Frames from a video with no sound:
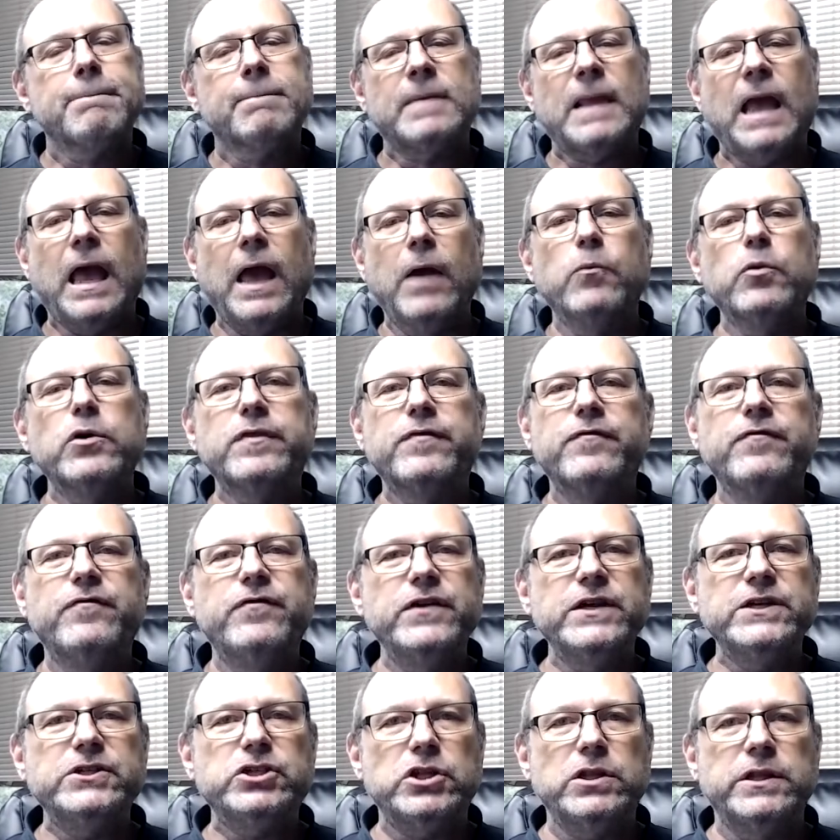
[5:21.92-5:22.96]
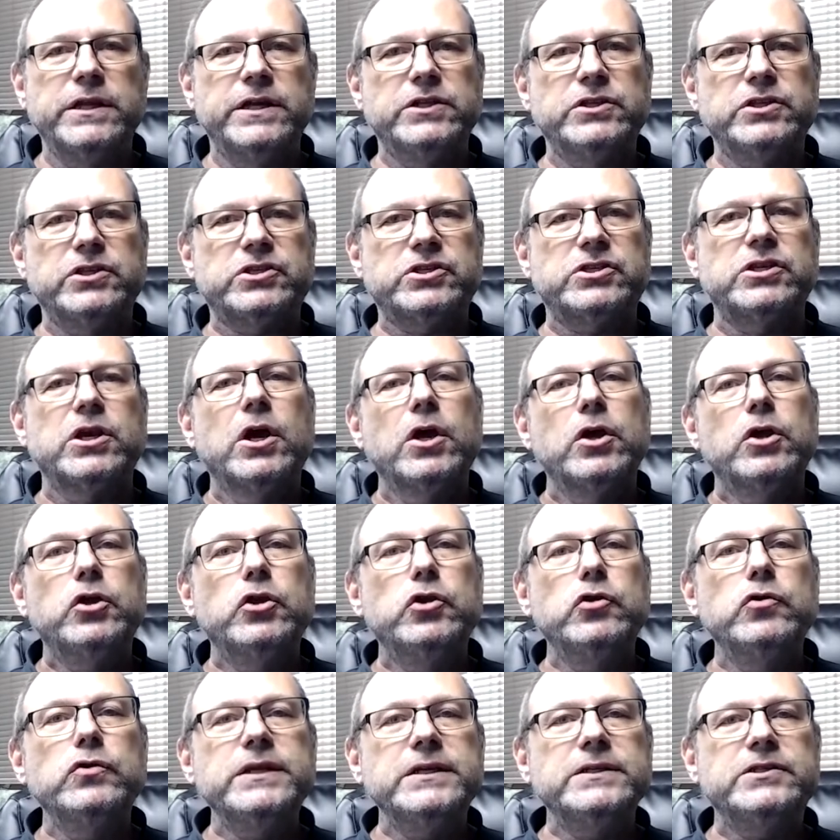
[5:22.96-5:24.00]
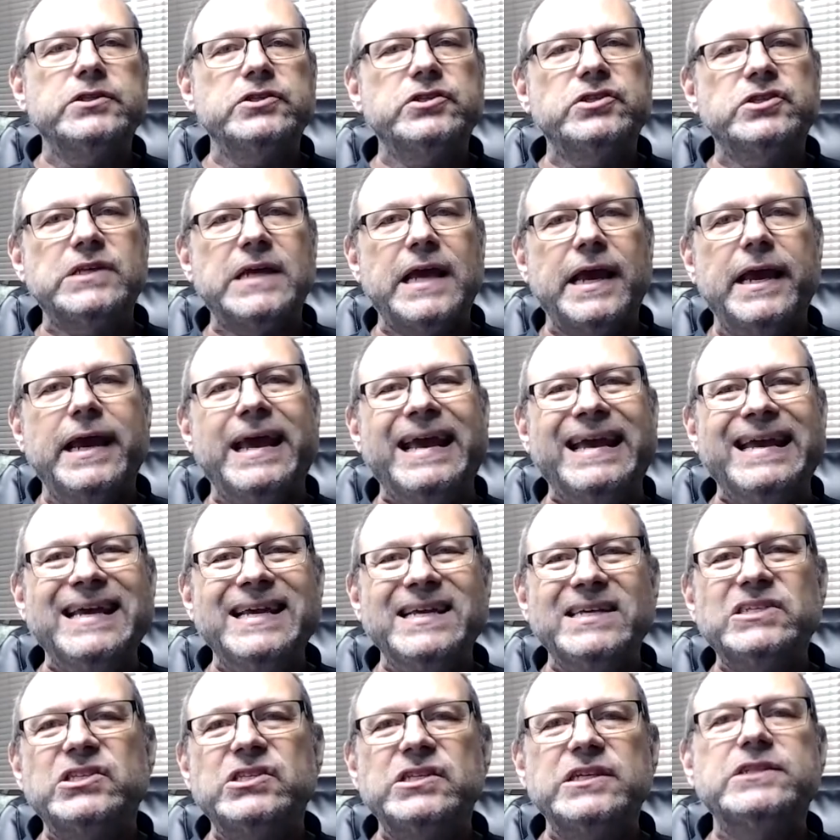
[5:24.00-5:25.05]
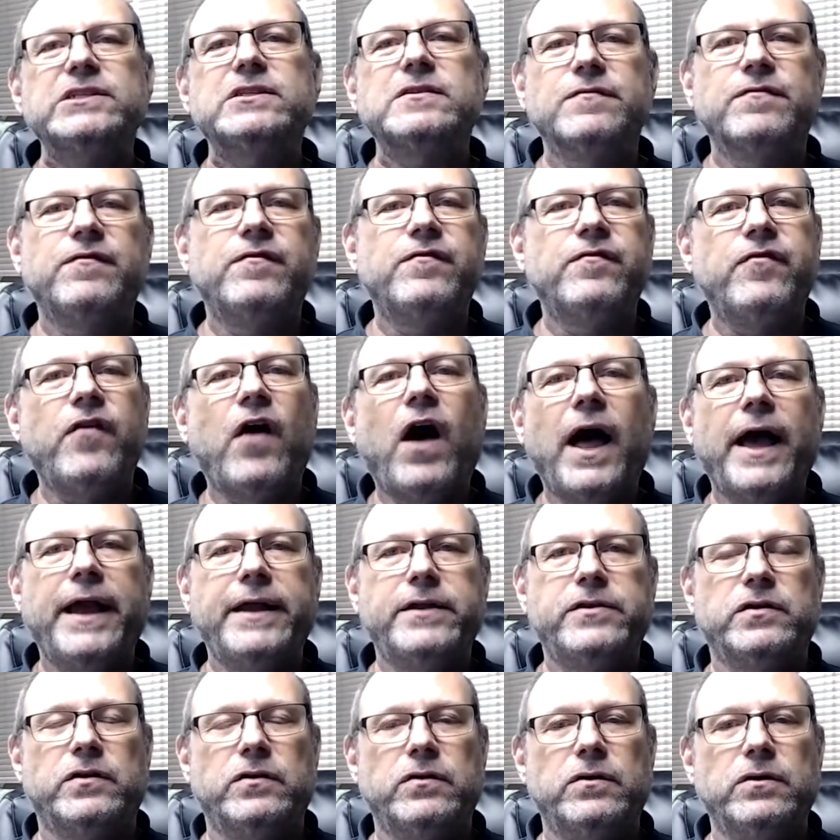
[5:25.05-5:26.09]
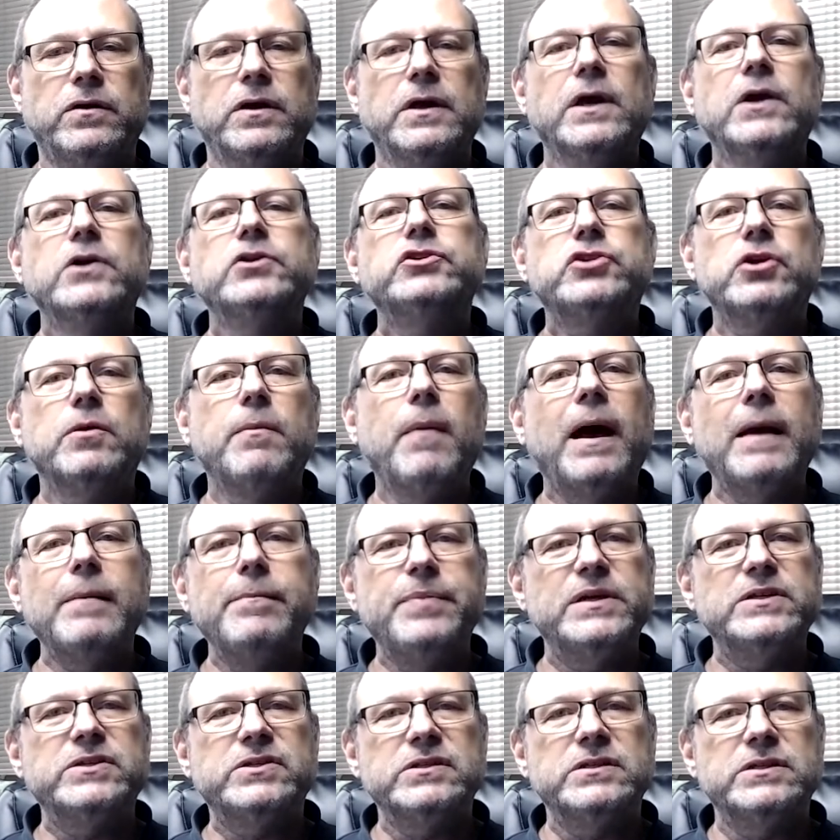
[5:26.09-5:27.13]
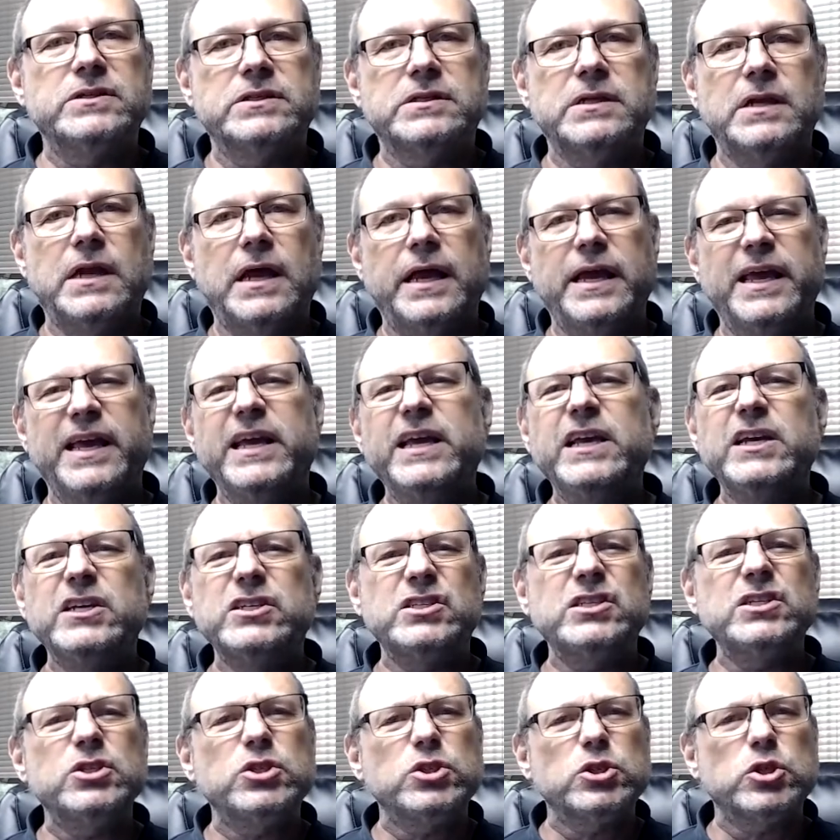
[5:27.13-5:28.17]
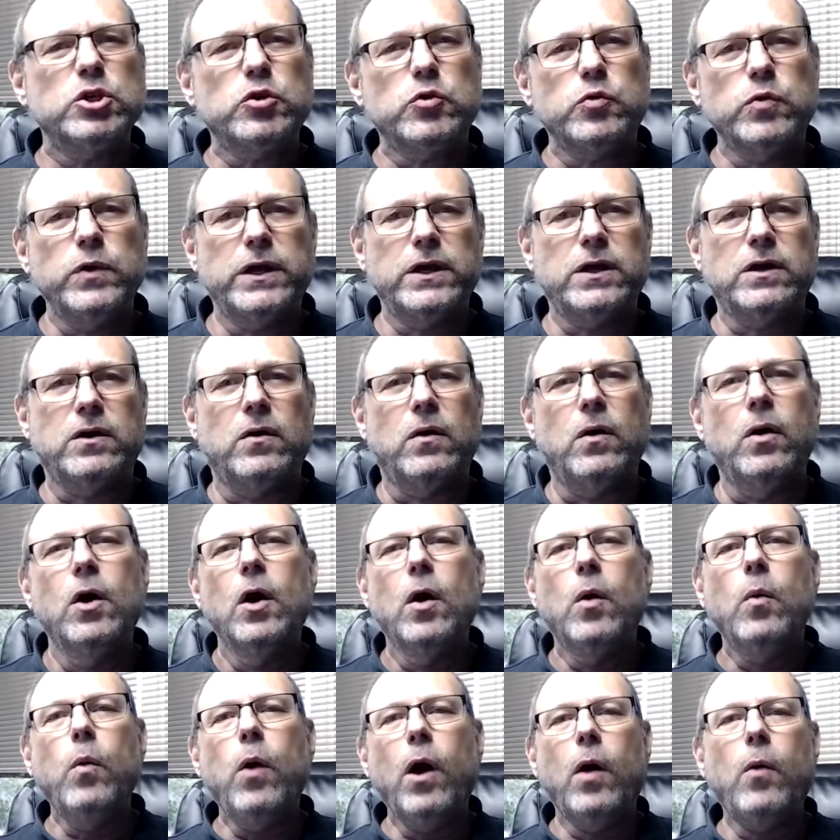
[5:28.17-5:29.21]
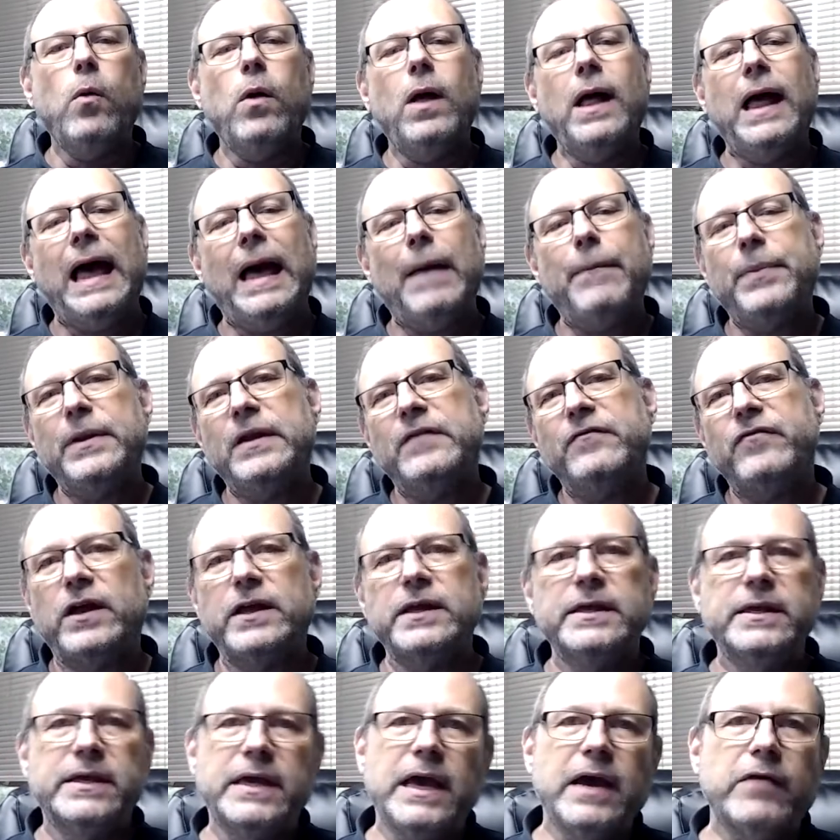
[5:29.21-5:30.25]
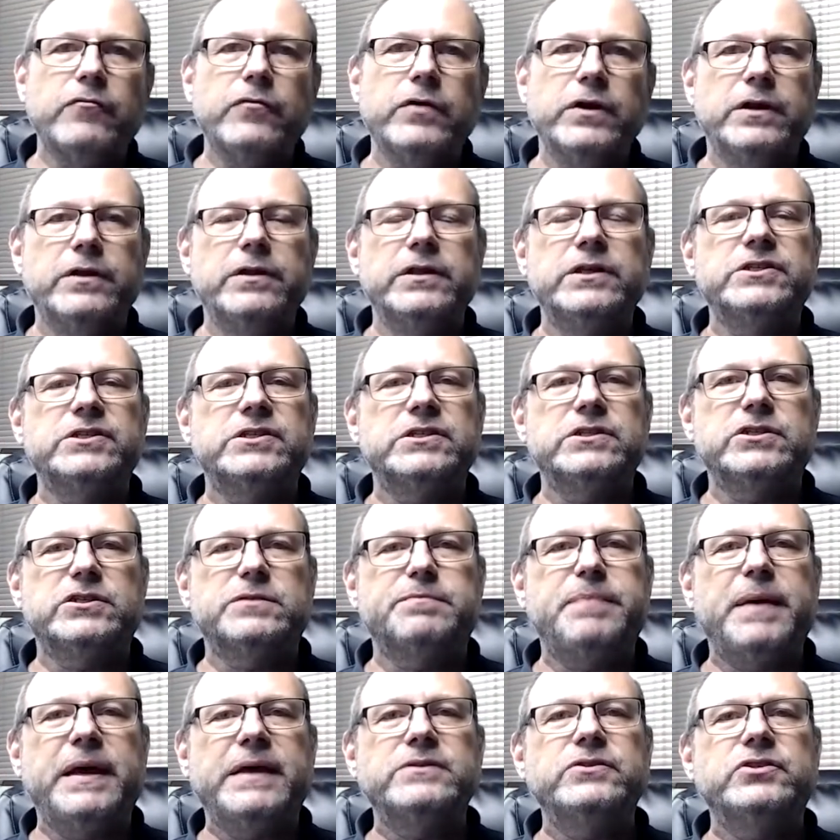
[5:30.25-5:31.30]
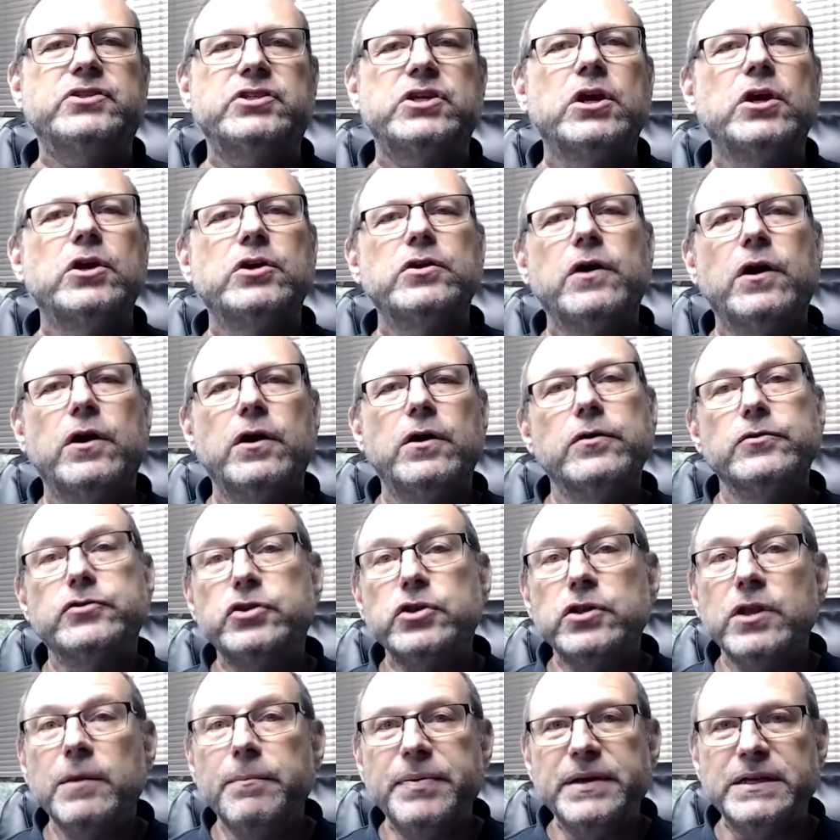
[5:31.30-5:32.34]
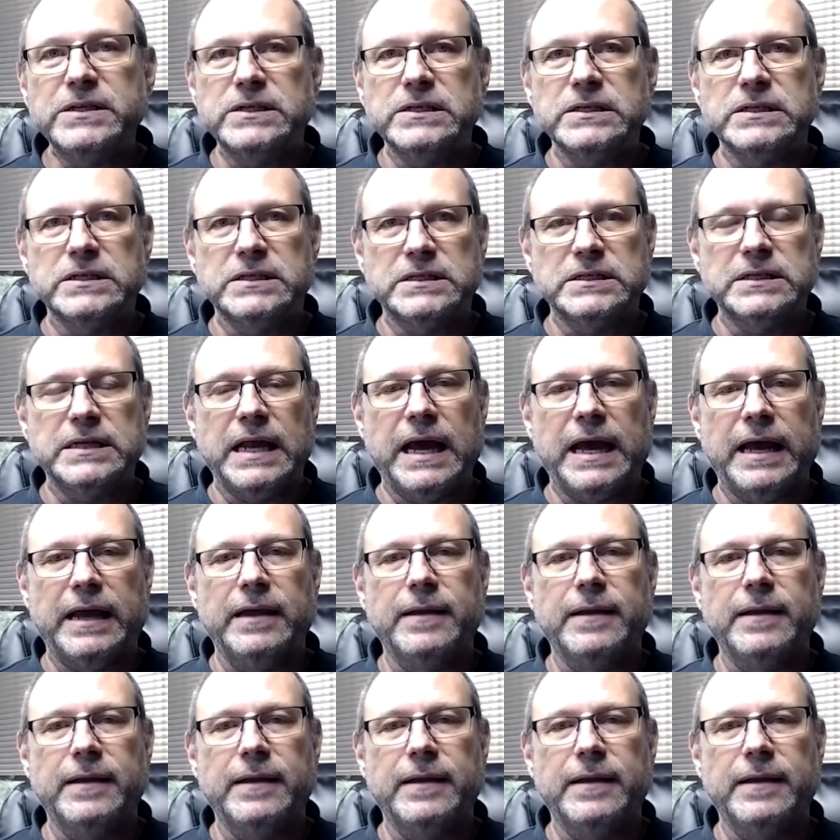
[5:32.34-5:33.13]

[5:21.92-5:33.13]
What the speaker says: And with vigilance, you need to say, is this vital to my business today? Is this critical? What will happen if I get rid of this expense to the business today?